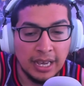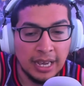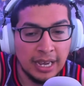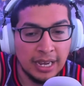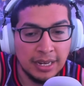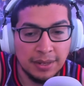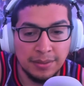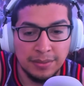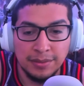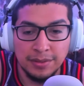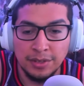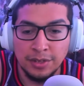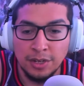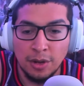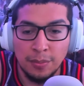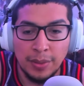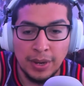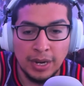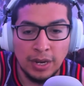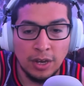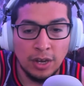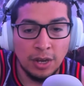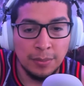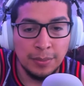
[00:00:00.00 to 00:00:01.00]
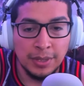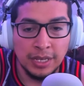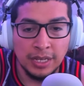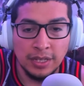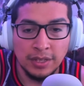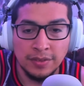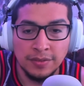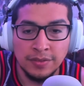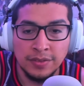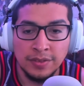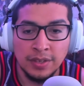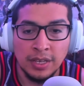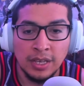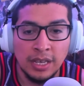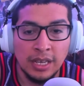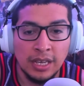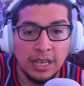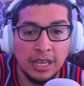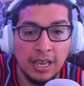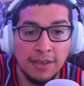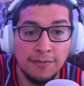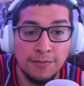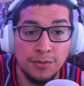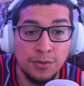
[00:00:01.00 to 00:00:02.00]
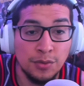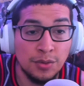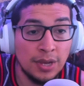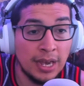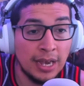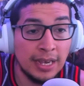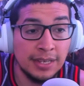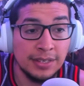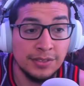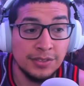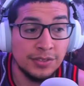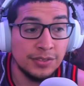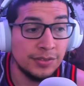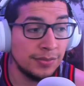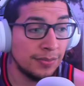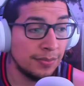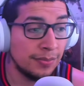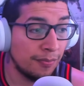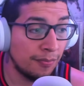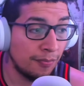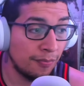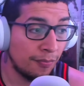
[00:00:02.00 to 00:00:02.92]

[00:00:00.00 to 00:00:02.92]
And, you know, by all means, if you guys